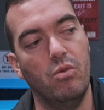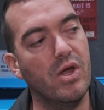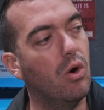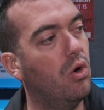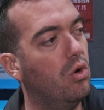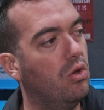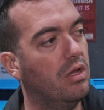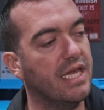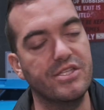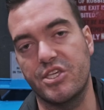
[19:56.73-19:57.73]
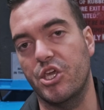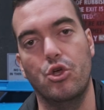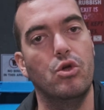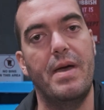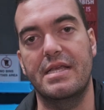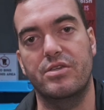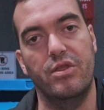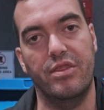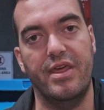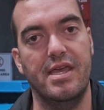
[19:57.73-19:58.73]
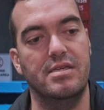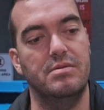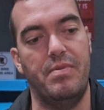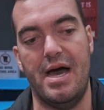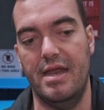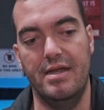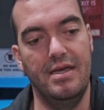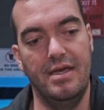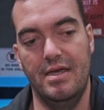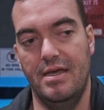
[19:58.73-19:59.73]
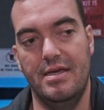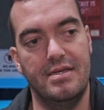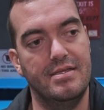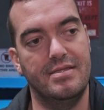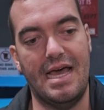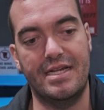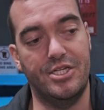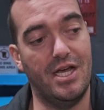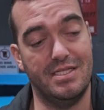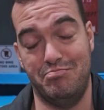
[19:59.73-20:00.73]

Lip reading: we're all insecure about certain things, but that just